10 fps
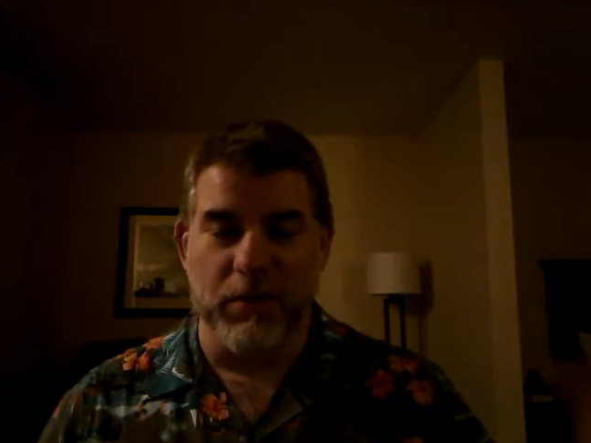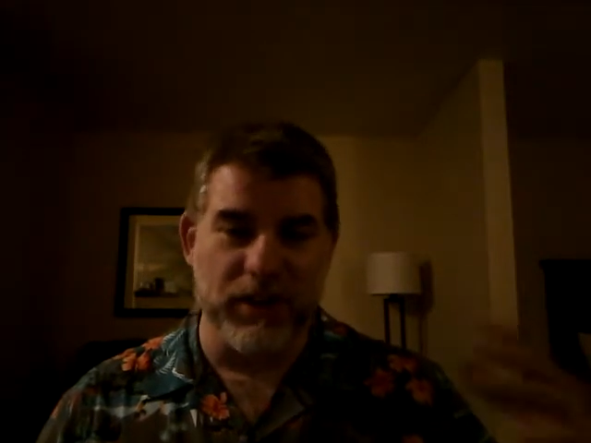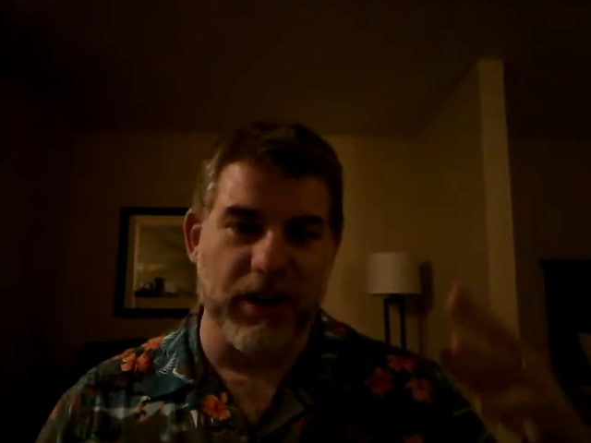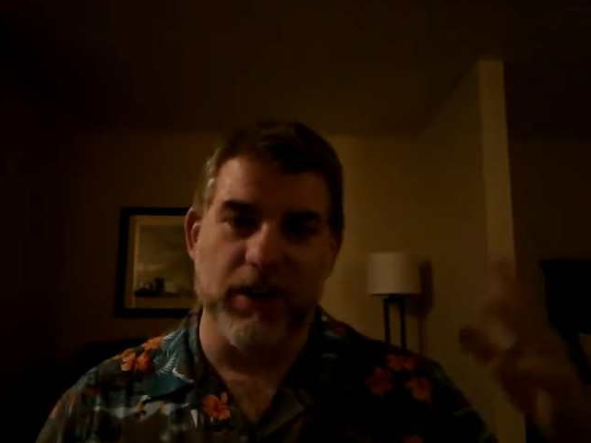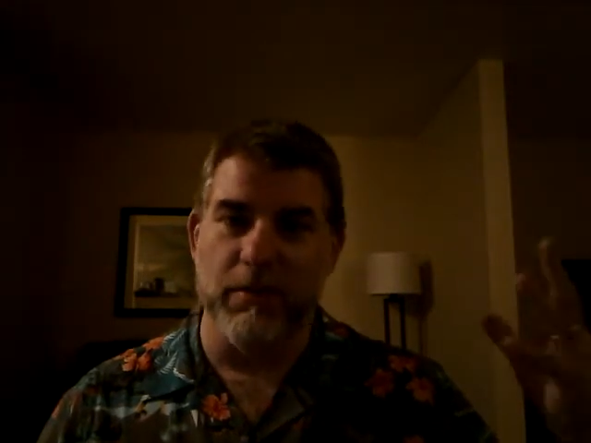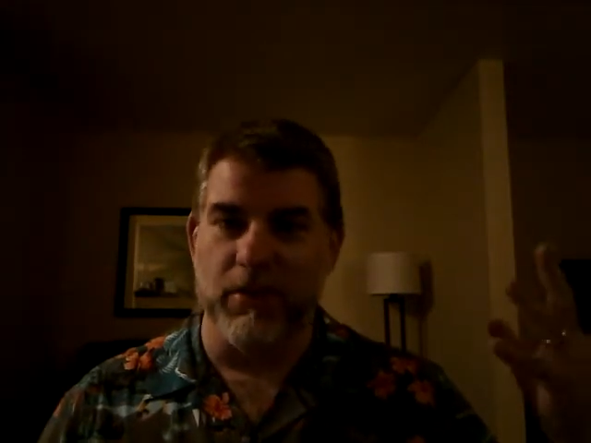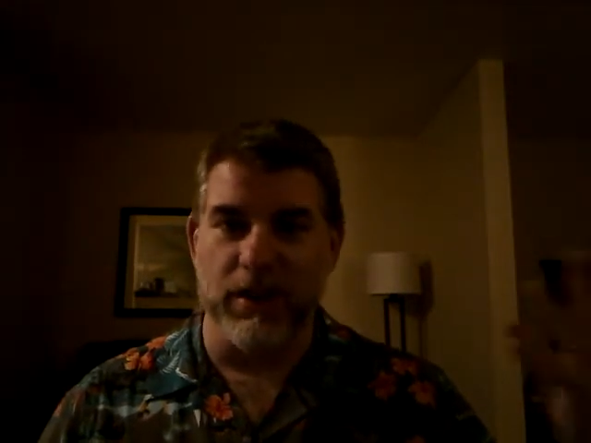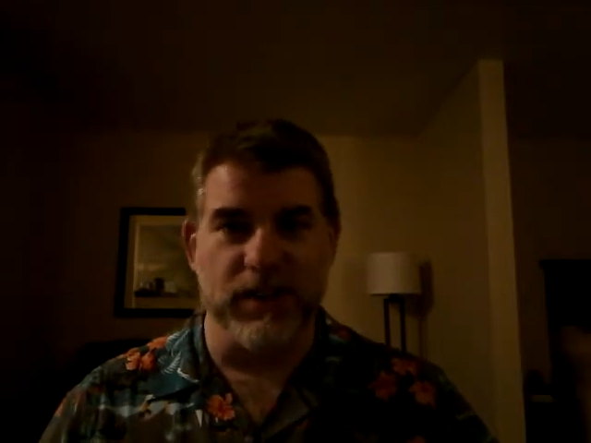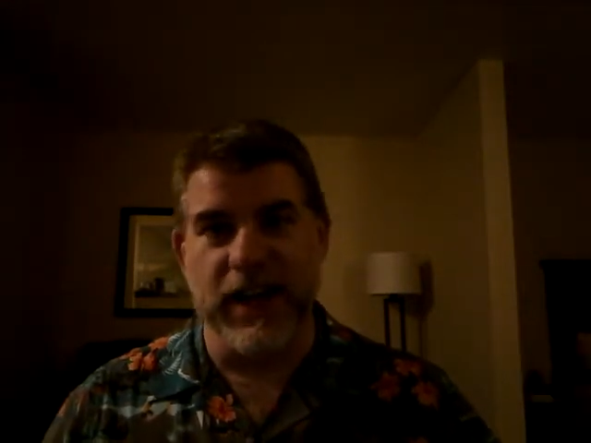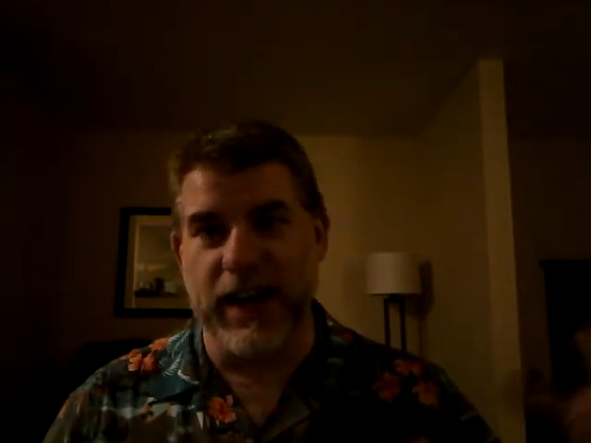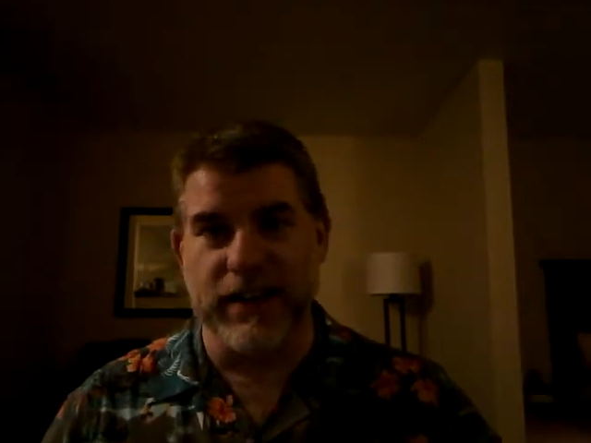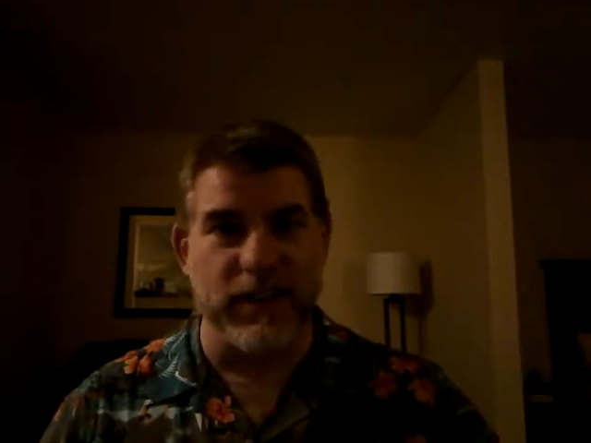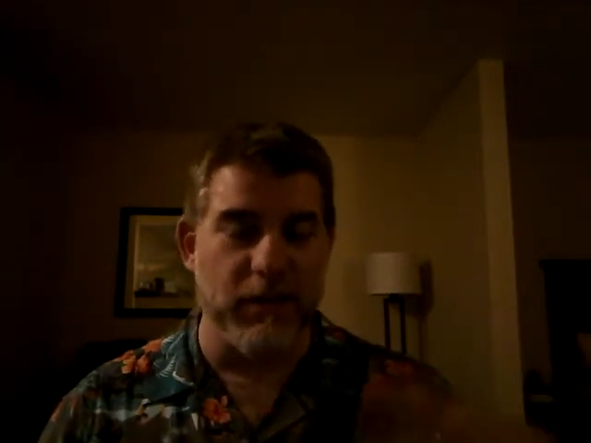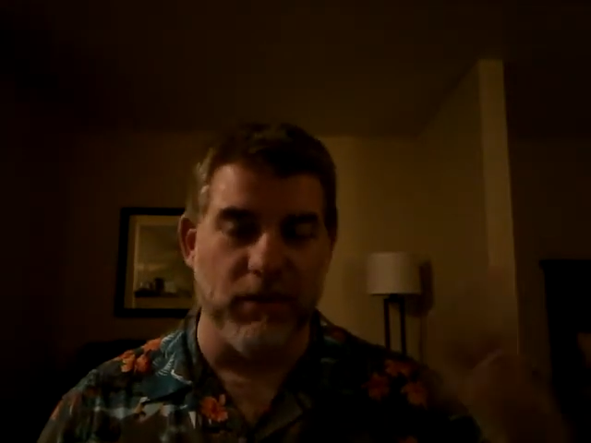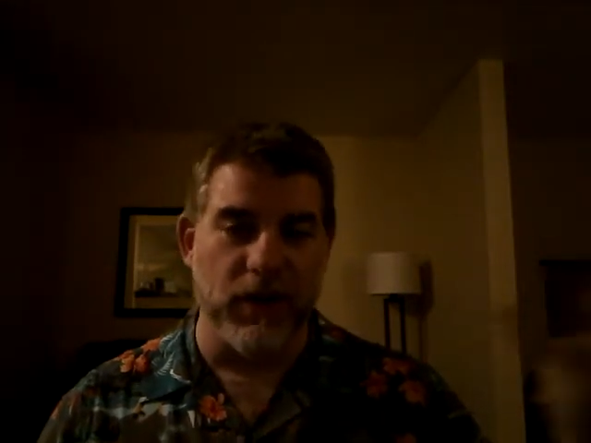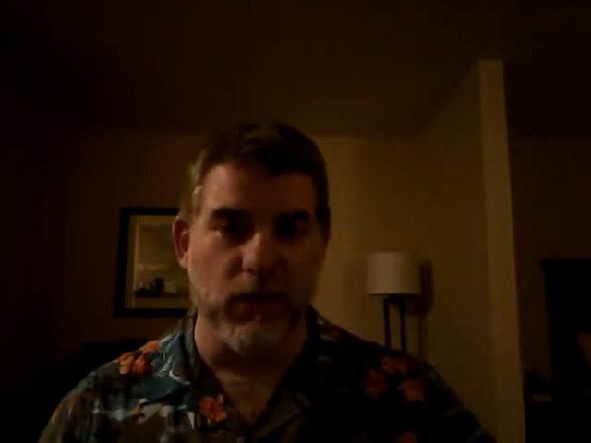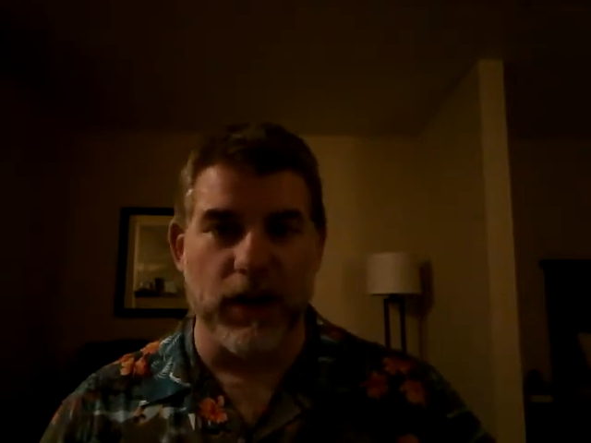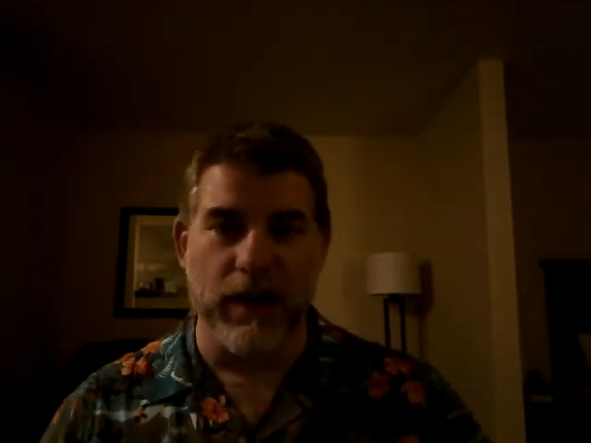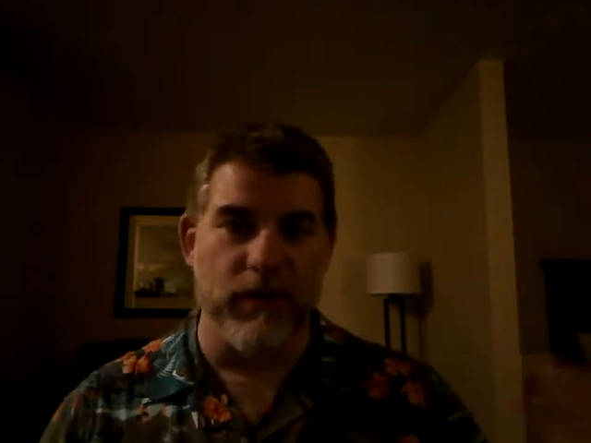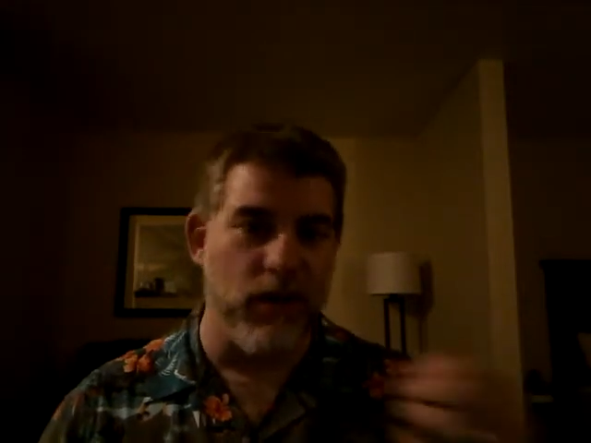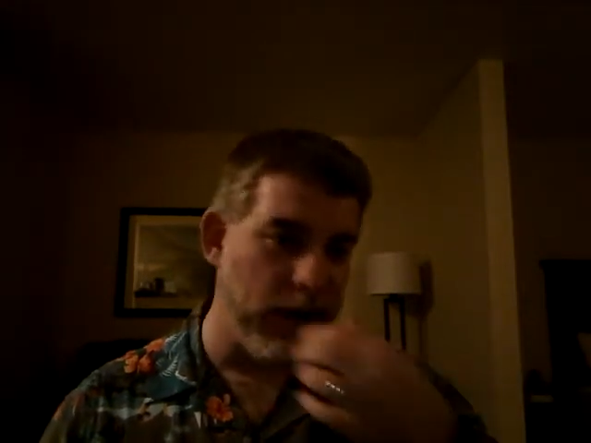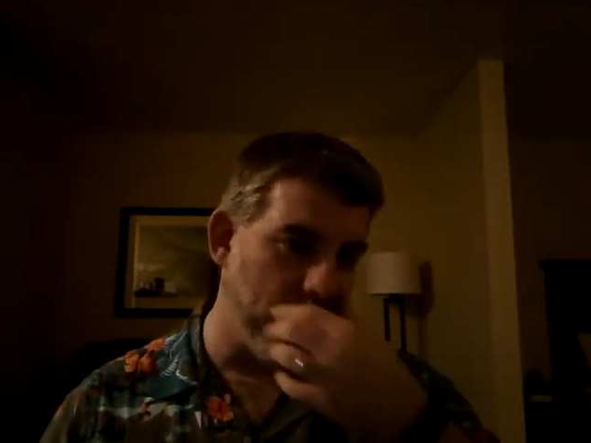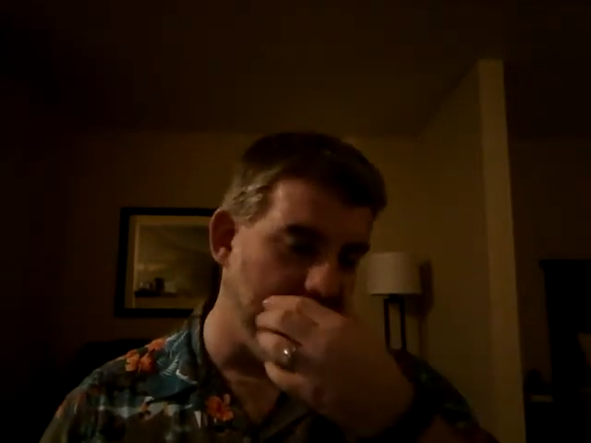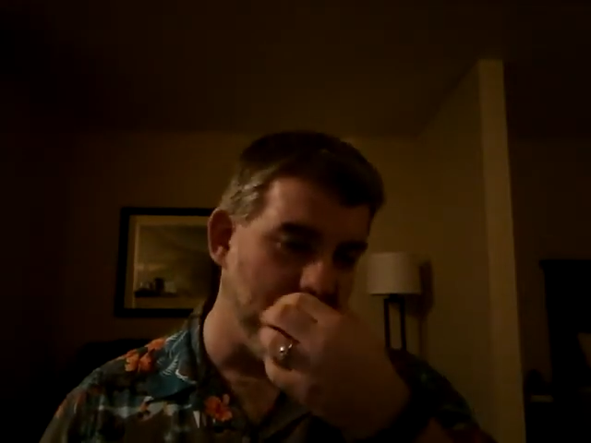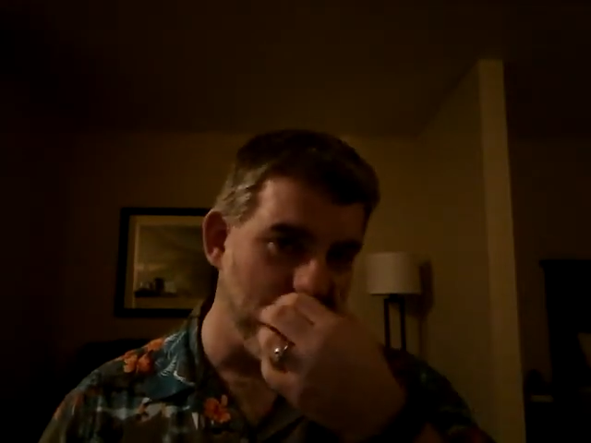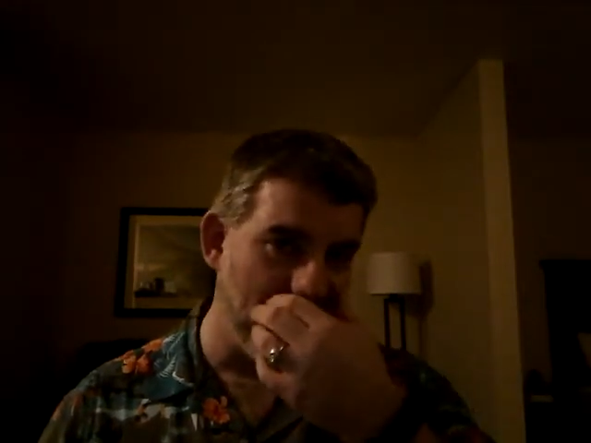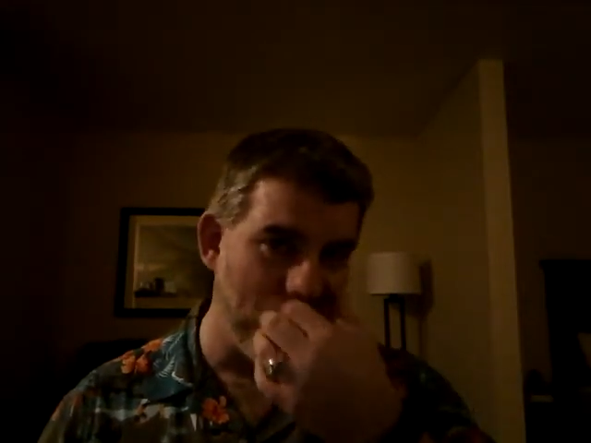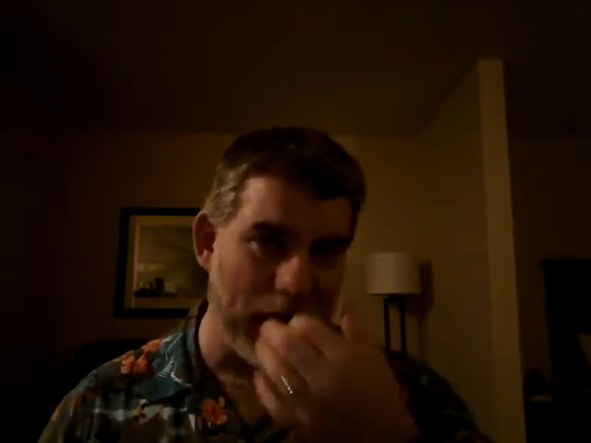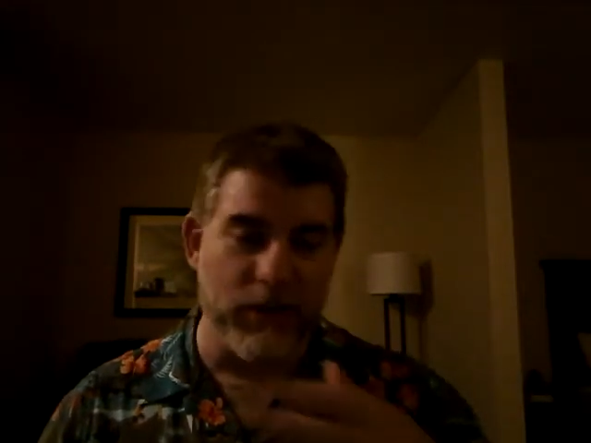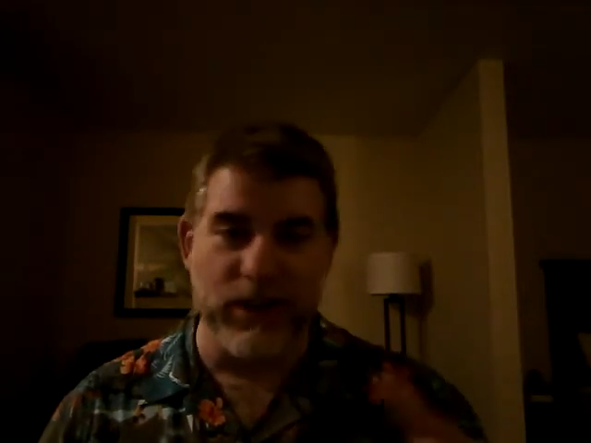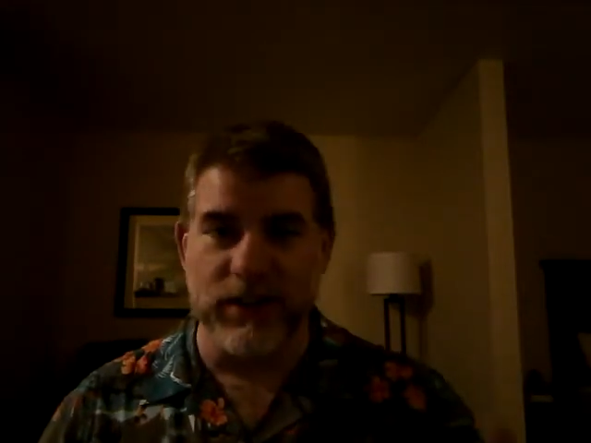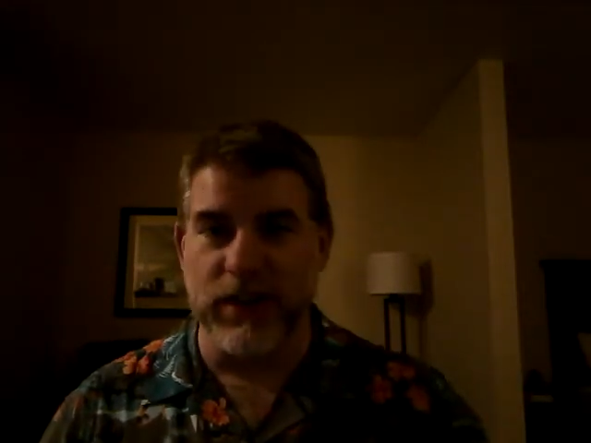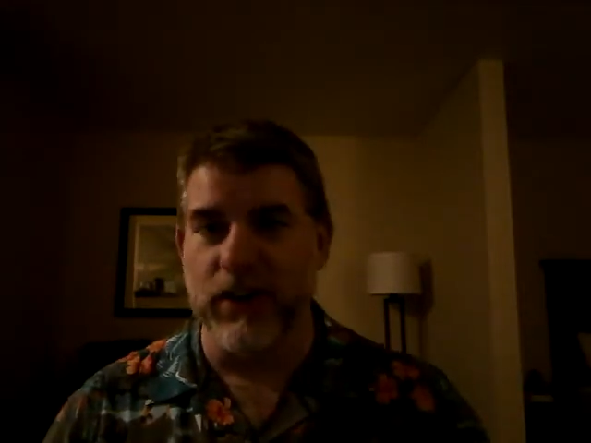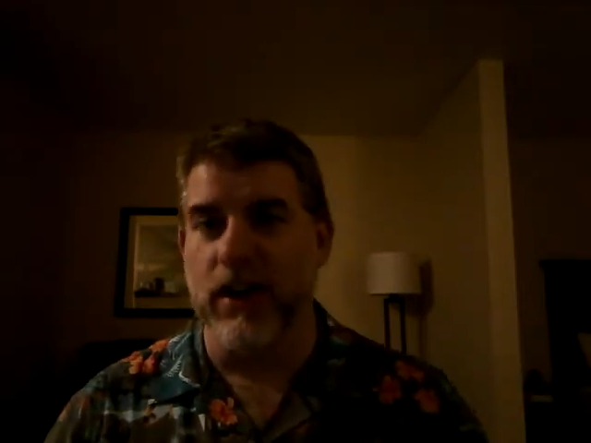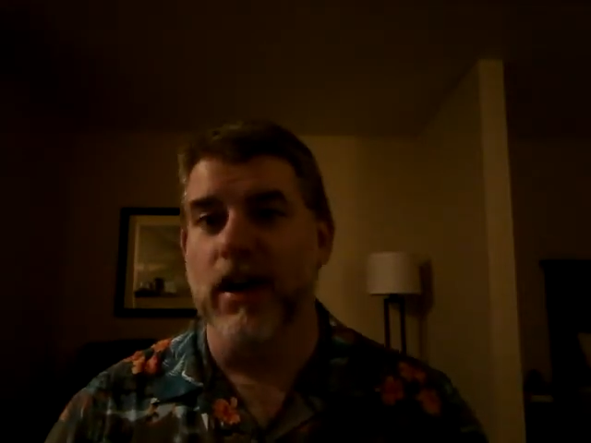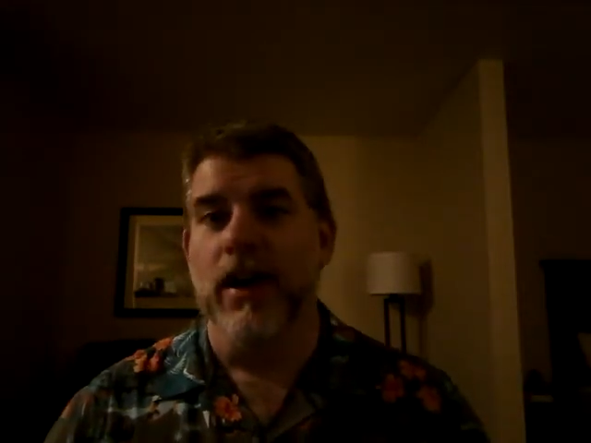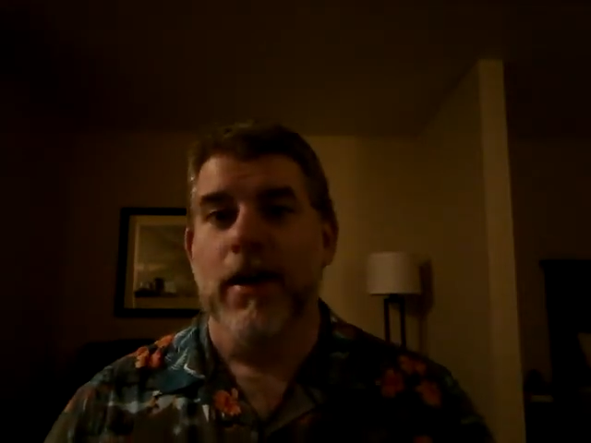but they could bring snacks, they could bring whatever, and they just share it out with each other.